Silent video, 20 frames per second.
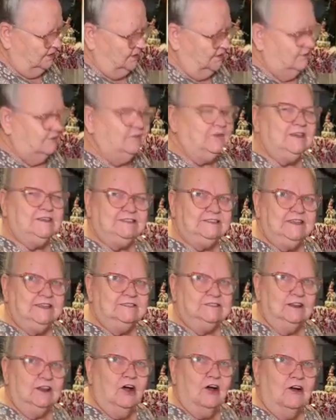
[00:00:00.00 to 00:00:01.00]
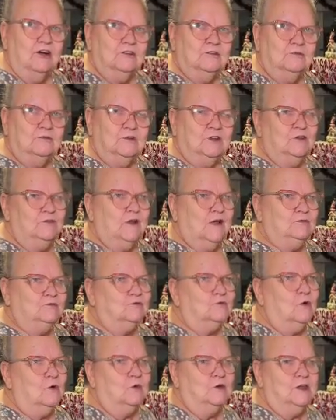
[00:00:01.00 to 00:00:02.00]
fix these a lot whenever I was
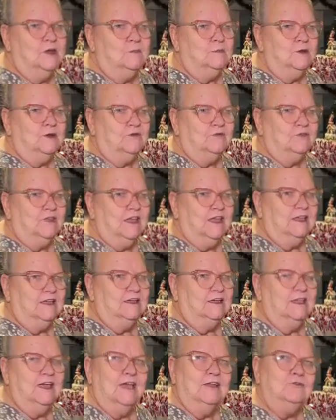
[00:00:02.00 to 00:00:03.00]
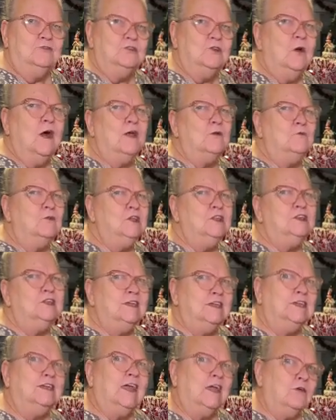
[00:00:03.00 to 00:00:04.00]
growing up and everything. And you know, I really
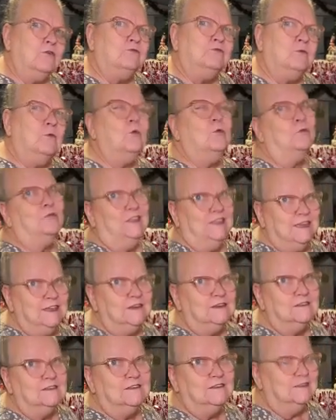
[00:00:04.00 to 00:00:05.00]
didn't care for them then.